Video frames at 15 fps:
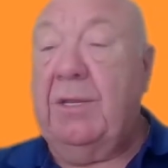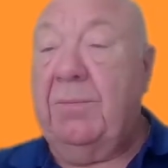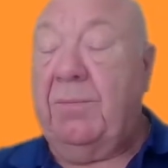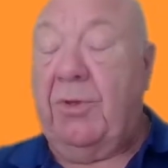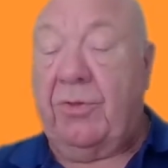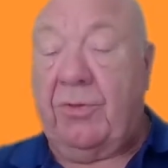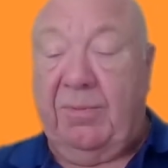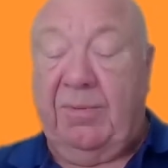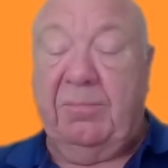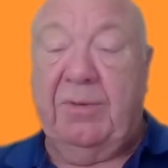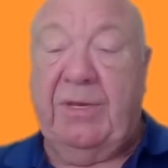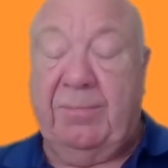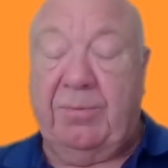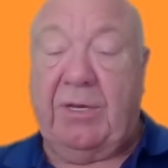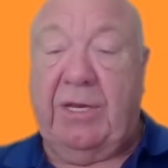possibly
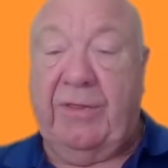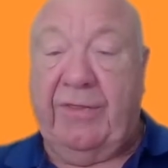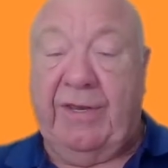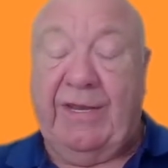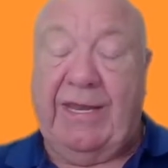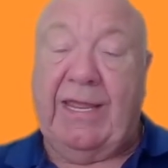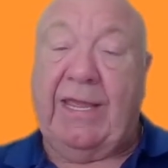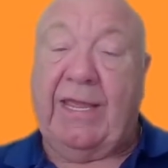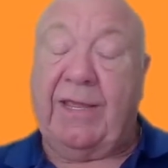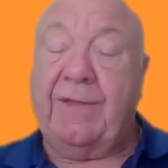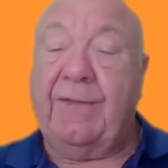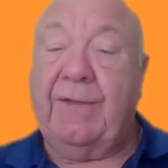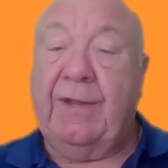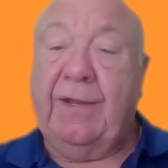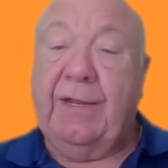manipulate the neck
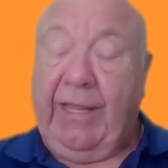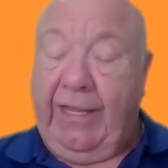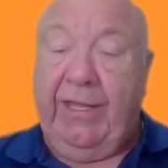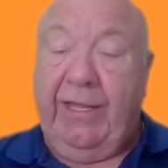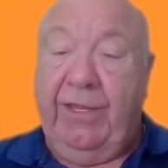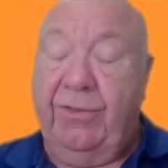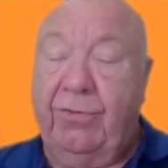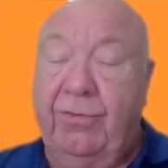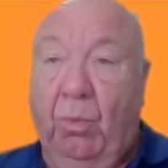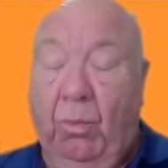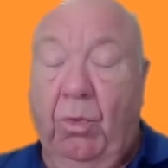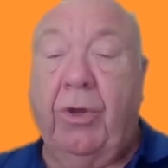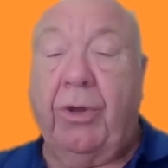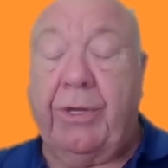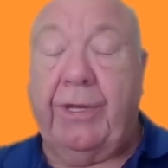is
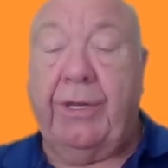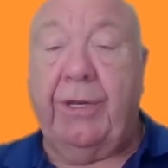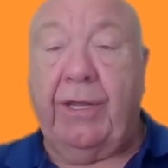working